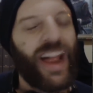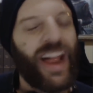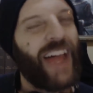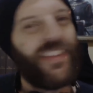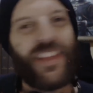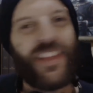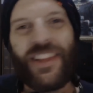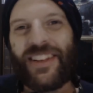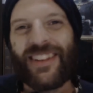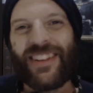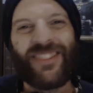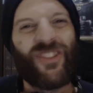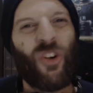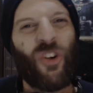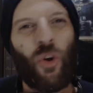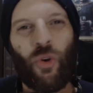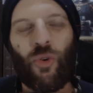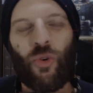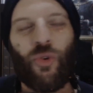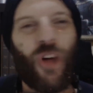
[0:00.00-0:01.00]
and then you just
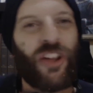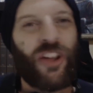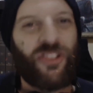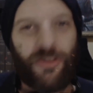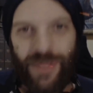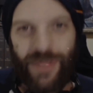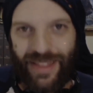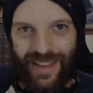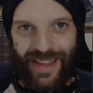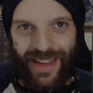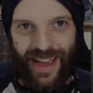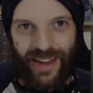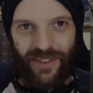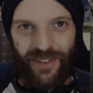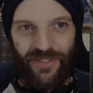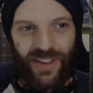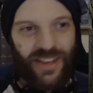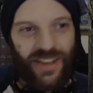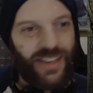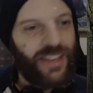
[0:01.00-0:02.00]
crush them at the end
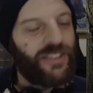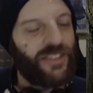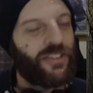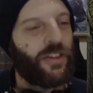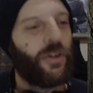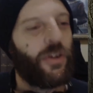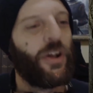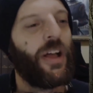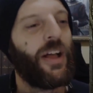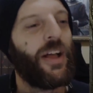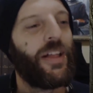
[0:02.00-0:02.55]
if you need to.